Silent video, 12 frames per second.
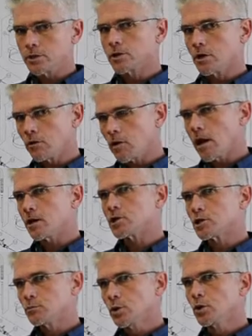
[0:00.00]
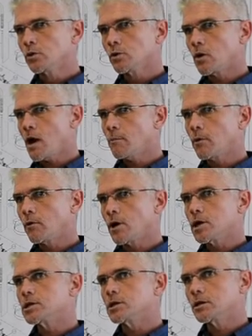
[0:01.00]
So you've got a smoother
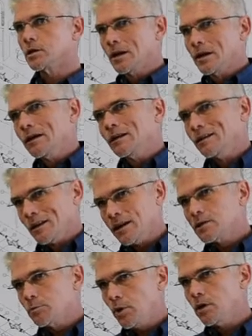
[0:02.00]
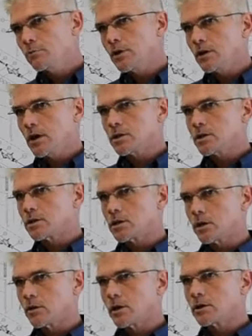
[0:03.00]
operation, less pumping
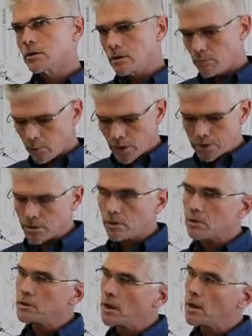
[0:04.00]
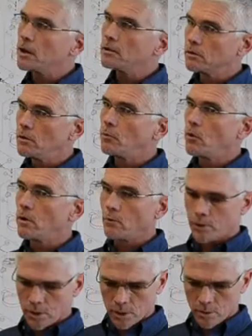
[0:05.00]
necessary to pressure the tank to a point where
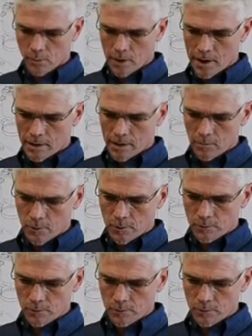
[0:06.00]
you can apply chemical.